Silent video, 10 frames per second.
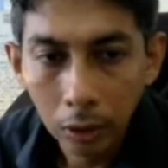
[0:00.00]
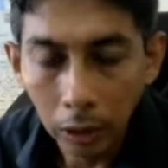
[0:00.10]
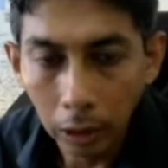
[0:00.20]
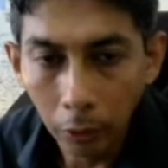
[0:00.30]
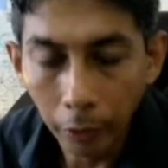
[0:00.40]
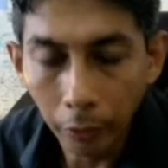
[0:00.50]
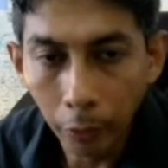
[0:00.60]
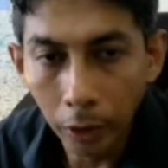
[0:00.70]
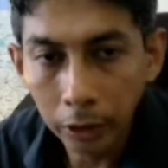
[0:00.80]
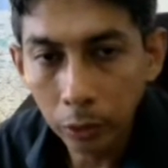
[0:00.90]
when we
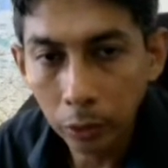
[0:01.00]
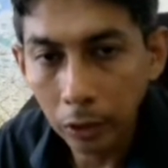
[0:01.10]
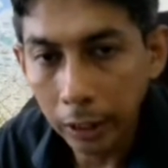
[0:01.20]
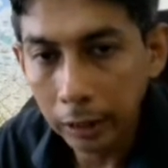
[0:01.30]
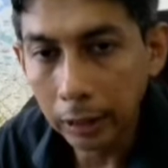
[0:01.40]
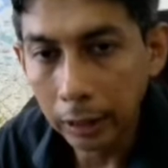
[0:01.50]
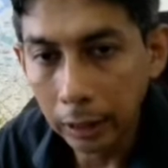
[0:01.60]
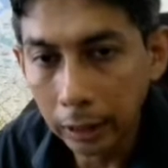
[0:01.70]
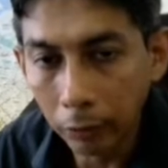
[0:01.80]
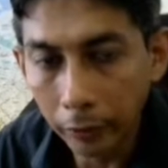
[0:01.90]
want to run
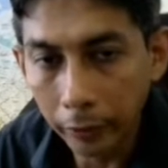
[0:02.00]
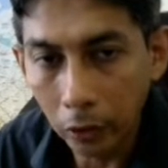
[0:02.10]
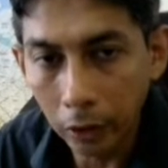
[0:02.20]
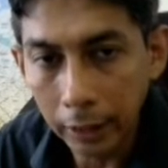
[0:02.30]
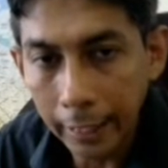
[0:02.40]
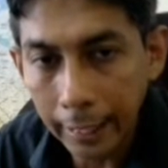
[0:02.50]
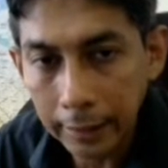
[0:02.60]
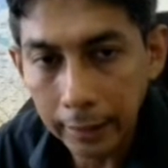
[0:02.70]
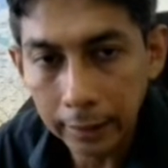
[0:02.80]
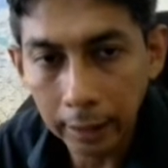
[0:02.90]
what we call the
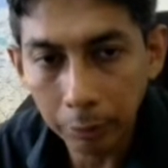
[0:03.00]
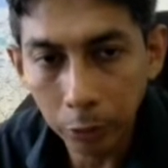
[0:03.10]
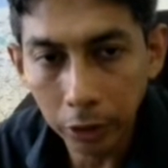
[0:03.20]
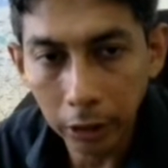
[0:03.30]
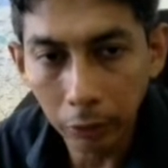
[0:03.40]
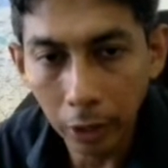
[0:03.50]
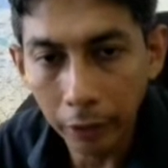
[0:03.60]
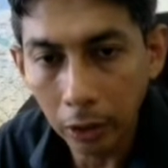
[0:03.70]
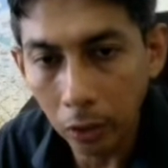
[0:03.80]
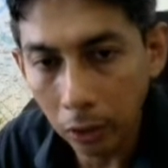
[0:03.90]
nested subroutine, where we
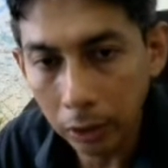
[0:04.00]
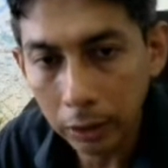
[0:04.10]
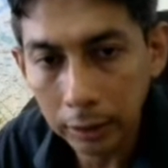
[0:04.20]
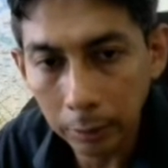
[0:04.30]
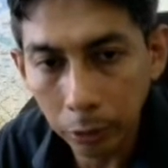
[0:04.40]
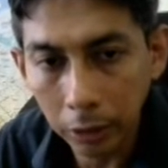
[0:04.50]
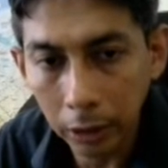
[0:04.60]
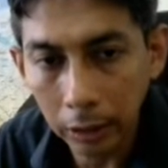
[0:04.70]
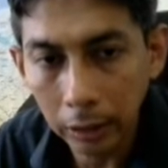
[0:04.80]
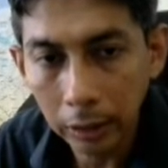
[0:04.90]
call the
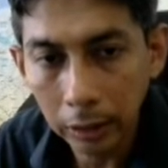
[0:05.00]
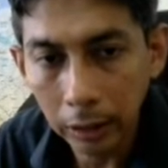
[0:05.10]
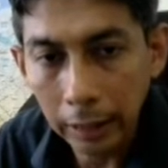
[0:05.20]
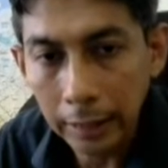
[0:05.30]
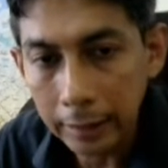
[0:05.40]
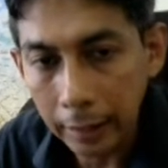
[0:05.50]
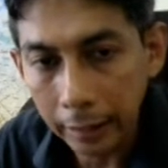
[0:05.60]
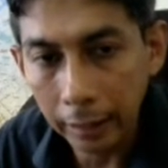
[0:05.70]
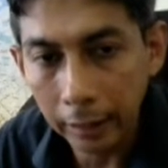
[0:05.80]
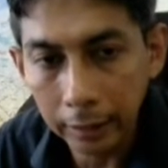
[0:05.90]
subroutine
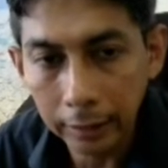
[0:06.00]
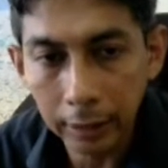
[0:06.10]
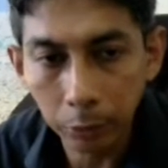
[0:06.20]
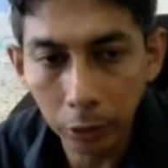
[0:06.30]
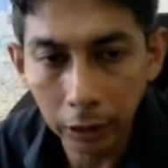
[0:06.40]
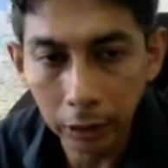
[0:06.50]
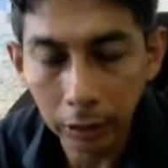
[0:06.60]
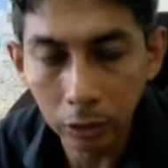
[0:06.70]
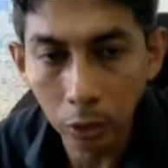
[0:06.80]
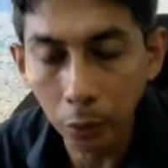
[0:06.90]
inside another subroutine.
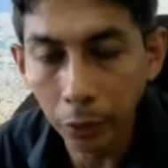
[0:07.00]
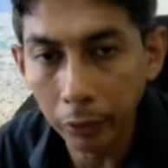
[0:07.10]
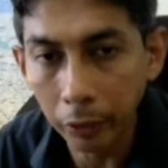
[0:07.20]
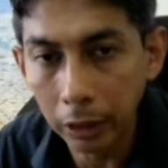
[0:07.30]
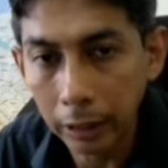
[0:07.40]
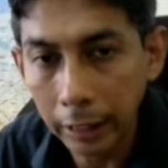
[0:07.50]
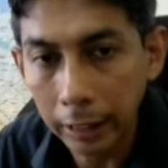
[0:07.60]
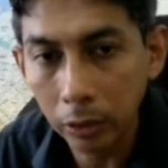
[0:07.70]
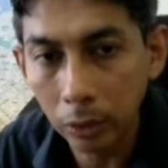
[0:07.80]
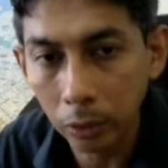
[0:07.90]
So we will
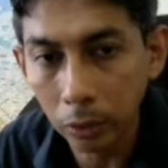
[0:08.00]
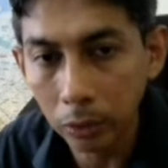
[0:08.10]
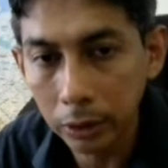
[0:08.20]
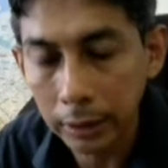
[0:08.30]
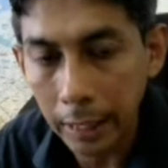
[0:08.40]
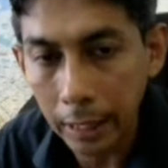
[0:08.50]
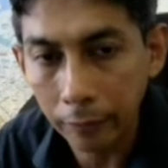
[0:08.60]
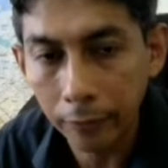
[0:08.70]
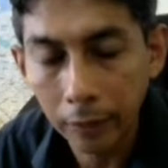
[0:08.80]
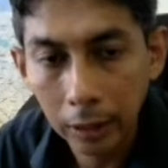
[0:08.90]
need to
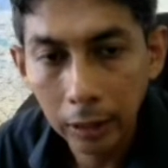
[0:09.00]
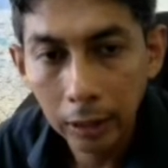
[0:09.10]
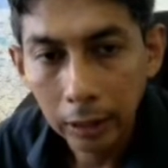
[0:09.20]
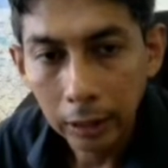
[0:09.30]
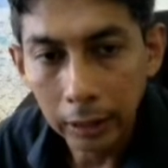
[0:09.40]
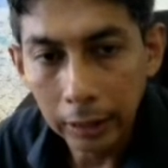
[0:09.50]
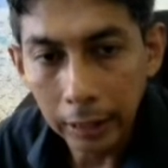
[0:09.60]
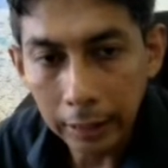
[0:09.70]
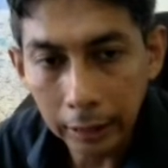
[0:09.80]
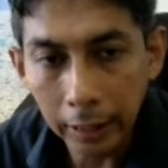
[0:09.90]
save the
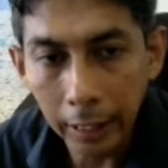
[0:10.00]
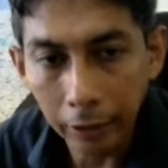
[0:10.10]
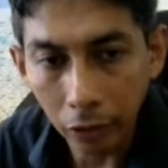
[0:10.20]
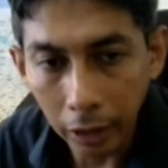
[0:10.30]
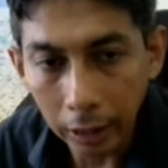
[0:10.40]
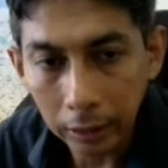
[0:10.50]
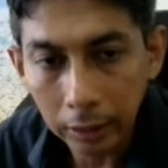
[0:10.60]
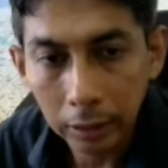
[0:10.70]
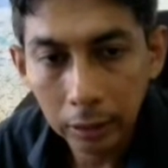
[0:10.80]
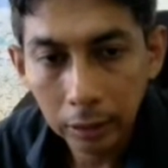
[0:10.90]
return
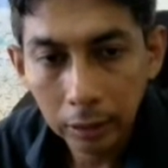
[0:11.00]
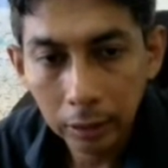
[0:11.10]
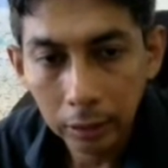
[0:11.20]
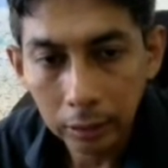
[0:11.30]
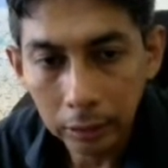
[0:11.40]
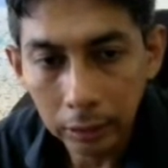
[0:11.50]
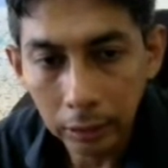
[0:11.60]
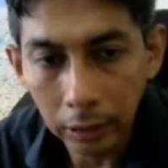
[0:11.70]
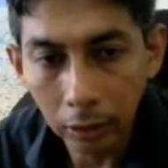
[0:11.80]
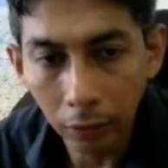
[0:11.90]
address,
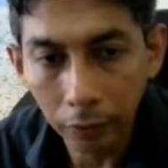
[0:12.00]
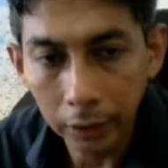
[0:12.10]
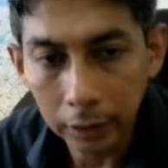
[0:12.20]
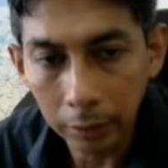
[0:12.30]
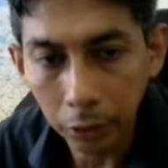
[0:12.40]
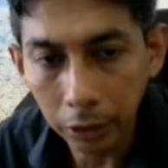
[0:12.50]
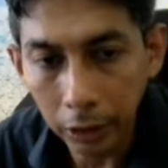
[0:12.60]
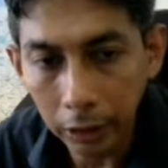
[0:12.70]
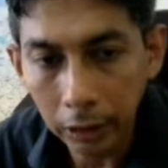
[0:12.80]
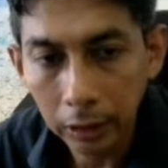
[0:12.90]
yeah, of the
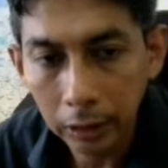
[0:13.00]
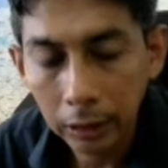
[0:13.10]
subroutine